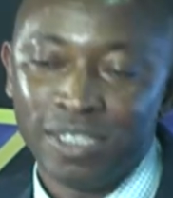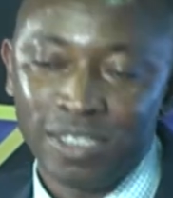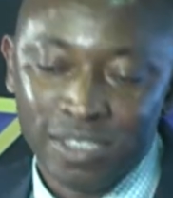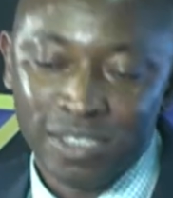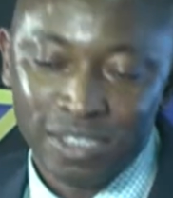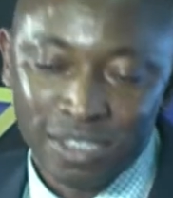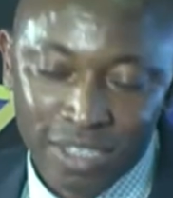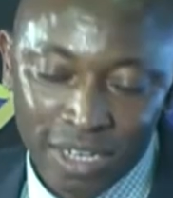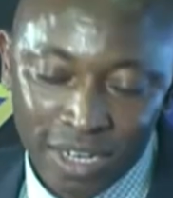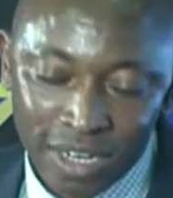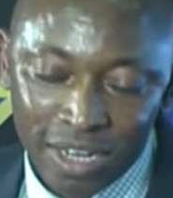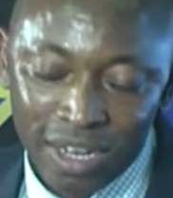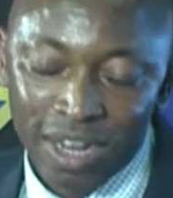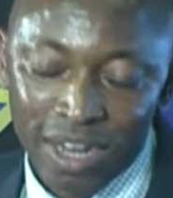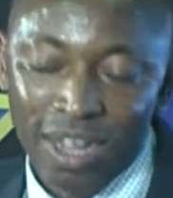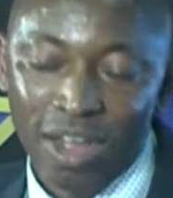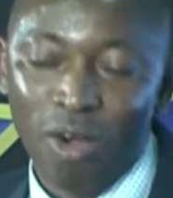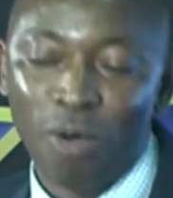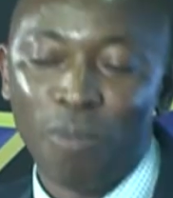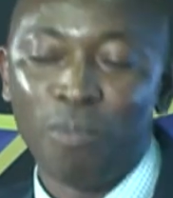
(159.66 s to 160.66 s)
take
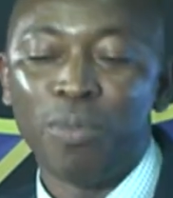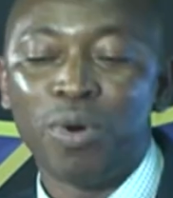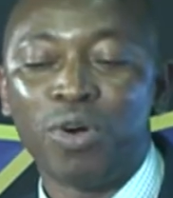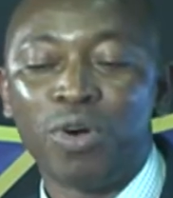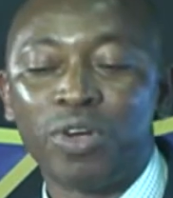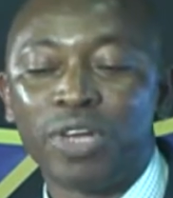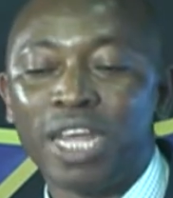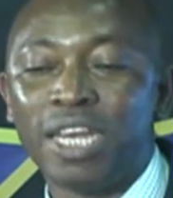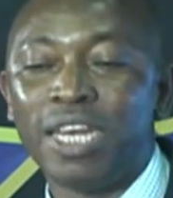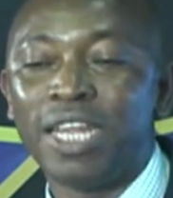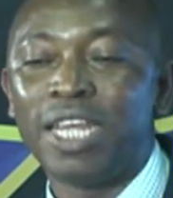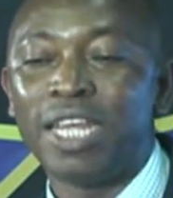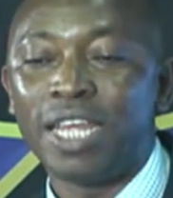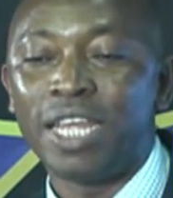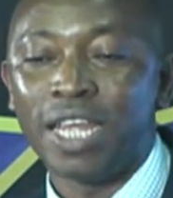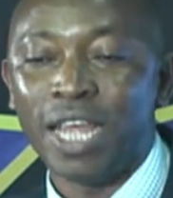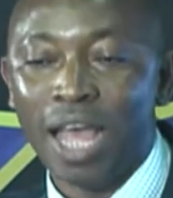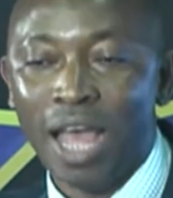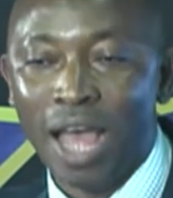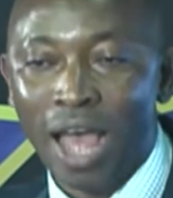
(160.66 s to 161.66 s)
on board any
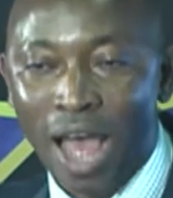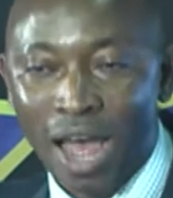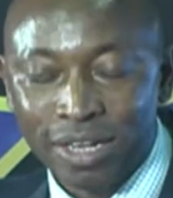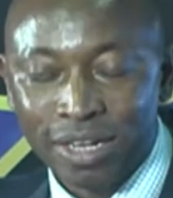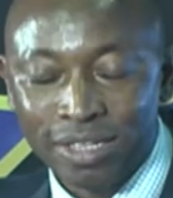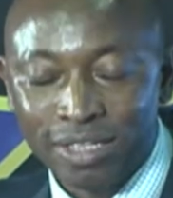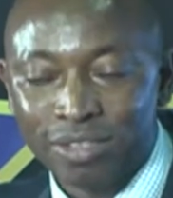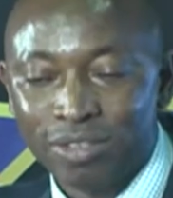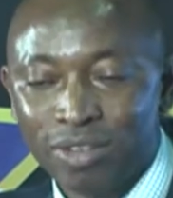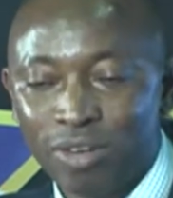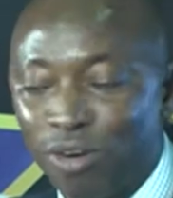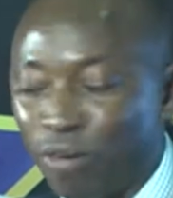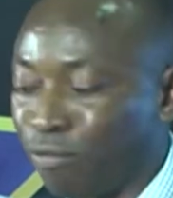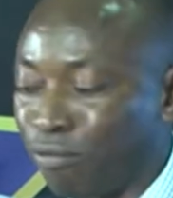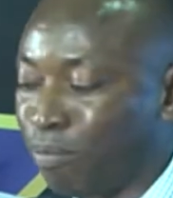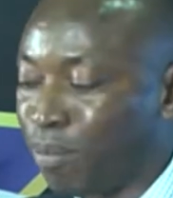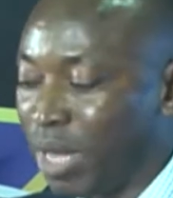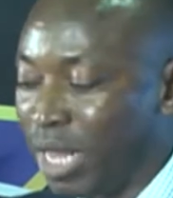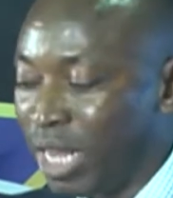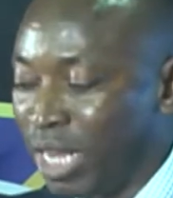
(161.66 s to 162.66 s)
act of
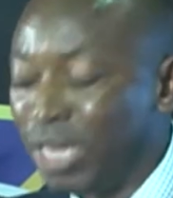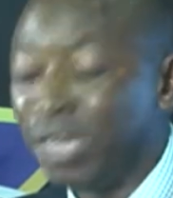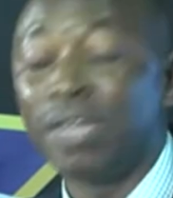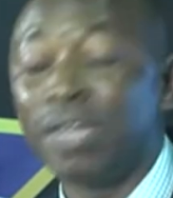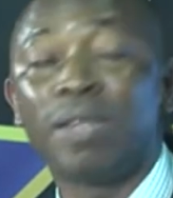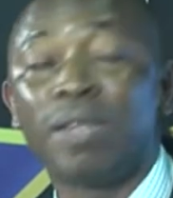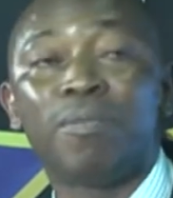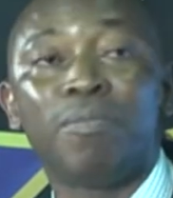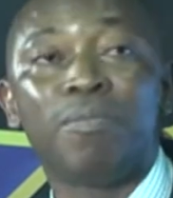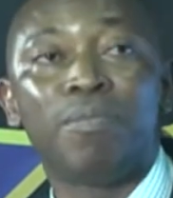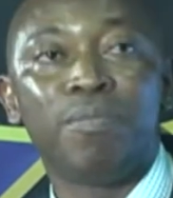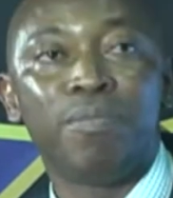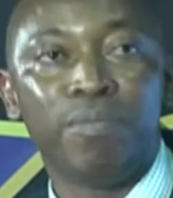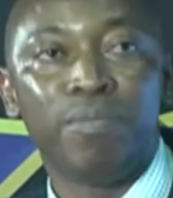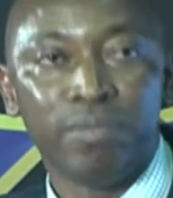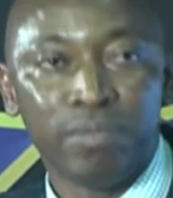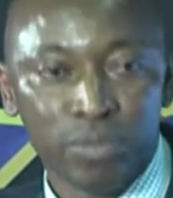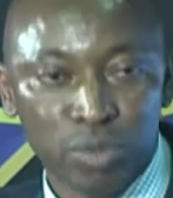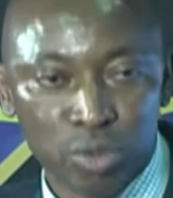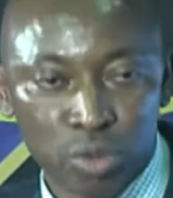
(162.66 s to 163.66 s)
paying
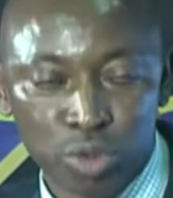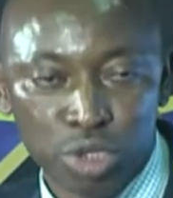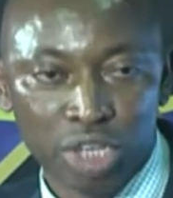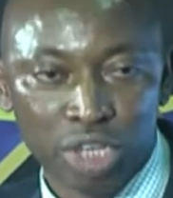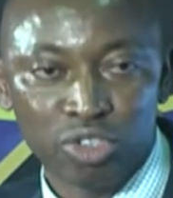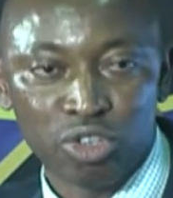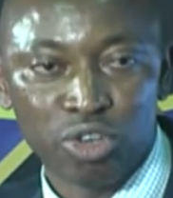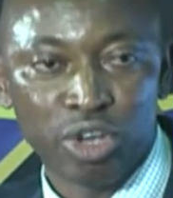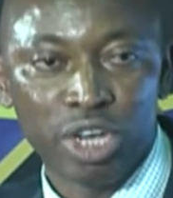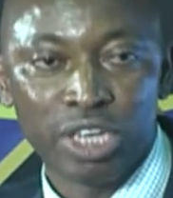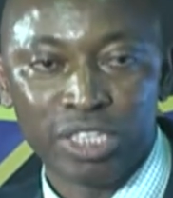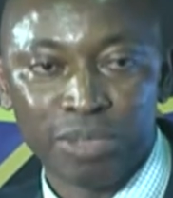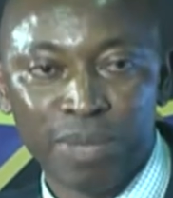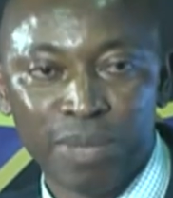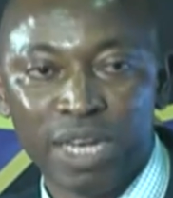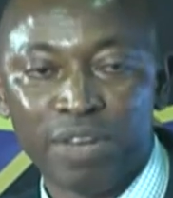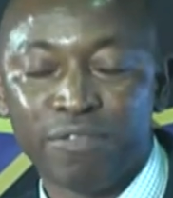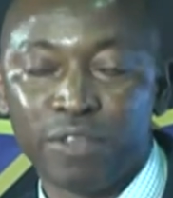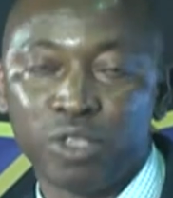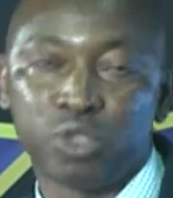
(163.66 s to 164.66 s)
social security
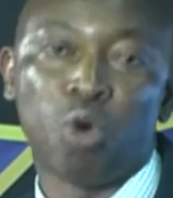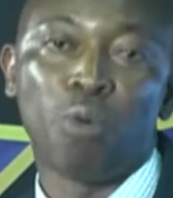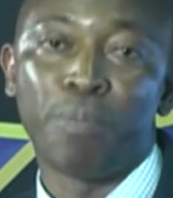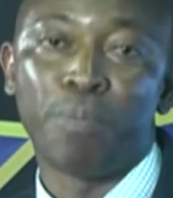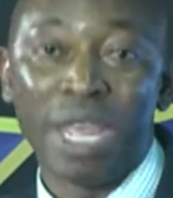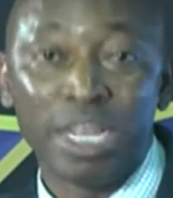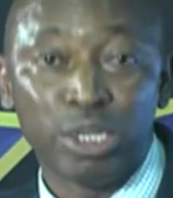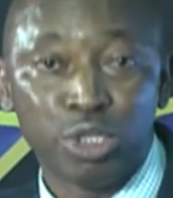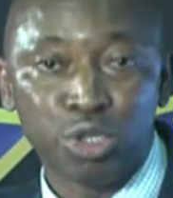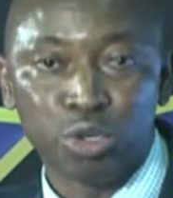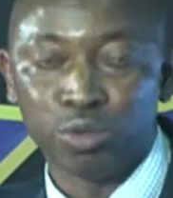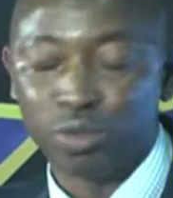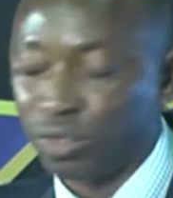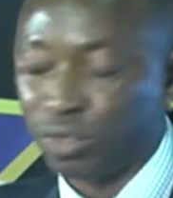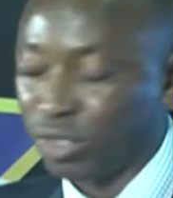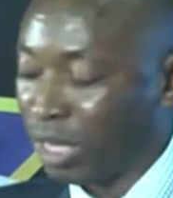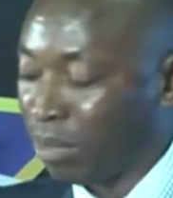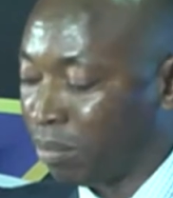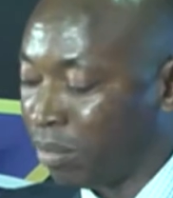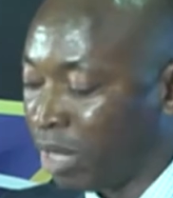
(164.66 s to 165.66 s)
benefit or pension
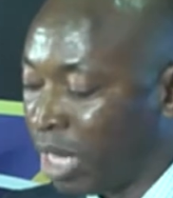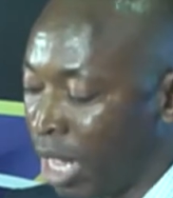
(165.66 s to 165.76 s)
scheme.